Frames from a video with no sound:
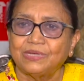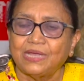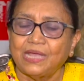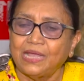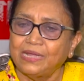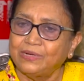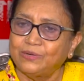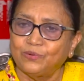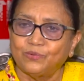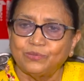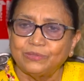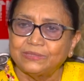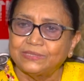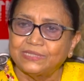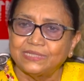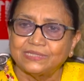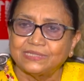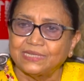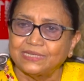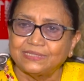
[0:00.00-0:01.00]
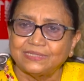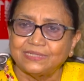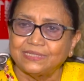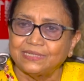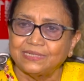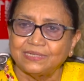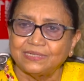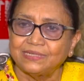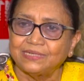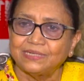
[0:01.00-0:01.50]
I don't see such
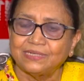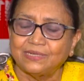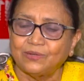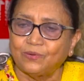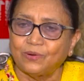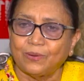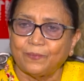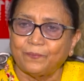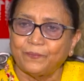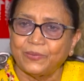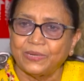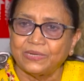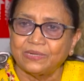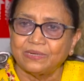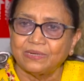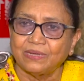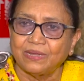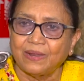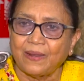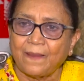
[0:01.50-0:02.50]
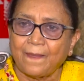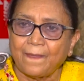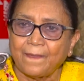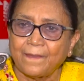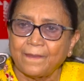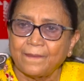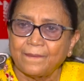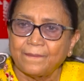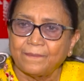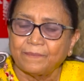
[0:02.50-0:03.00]
a development.
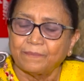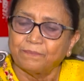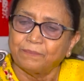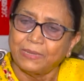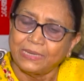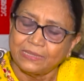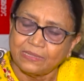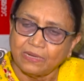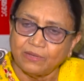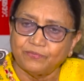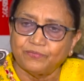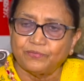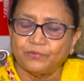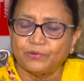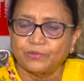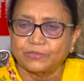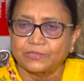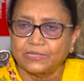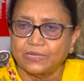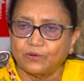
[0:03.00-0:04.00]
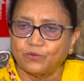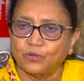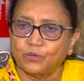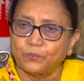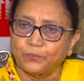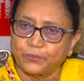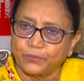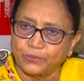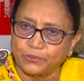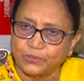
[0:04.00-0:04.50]
But of course there are
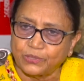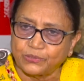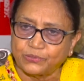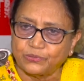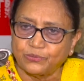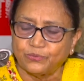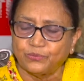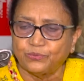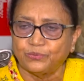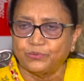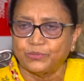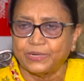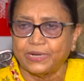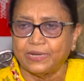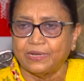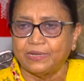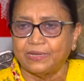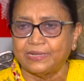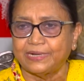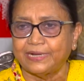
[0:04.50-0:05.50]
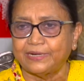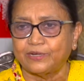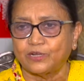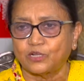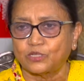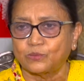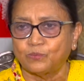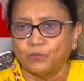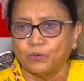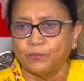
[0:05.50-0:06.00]
progressive
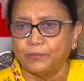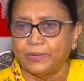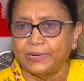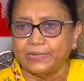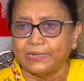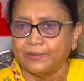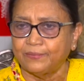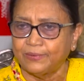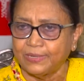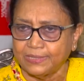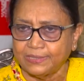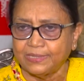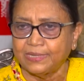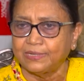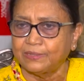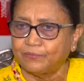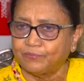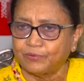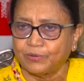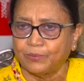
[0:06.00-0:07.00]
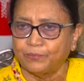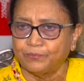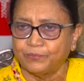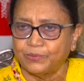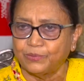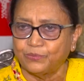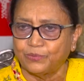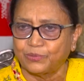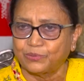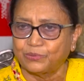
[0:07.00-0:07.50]
writers movement, everything from
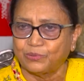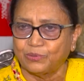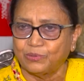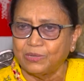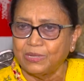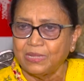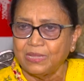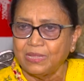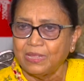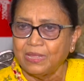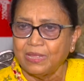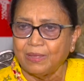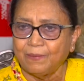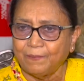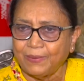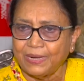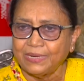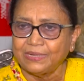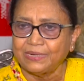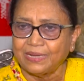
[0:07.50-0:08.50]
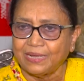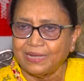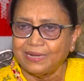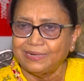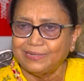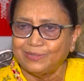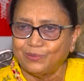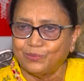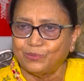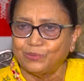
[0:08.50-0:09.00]
Urdu. But
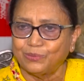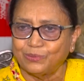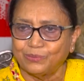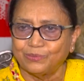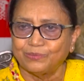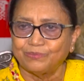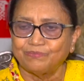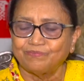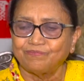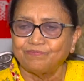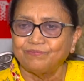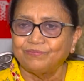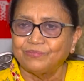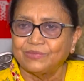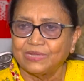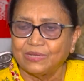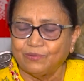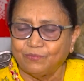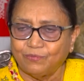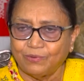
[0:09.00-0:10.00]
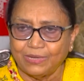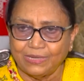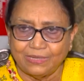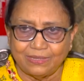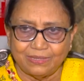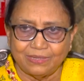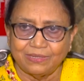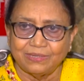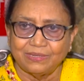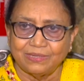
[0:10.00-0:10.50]
I don't know why.
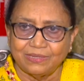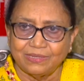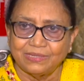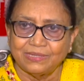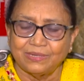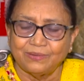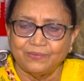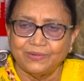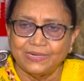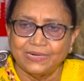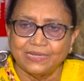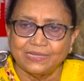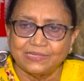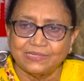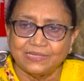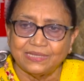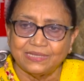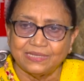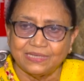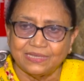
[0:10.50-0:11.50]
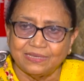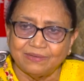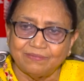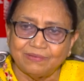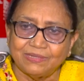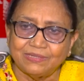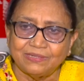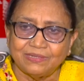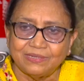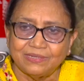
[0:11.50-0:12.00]
Nowadays, see,
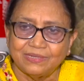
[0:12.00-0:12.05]
even